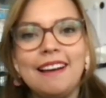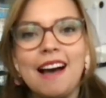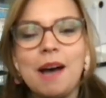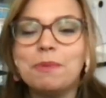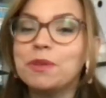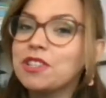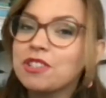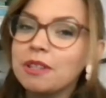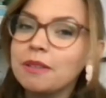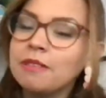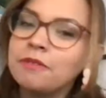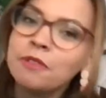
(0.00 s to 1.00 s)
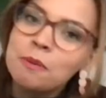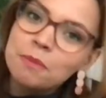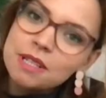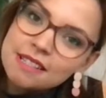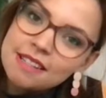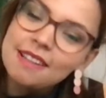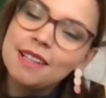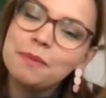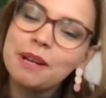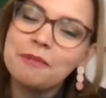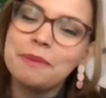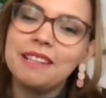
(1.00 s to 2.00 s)
I'm originally from Brazil,
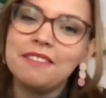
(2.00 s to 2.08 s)
but I've been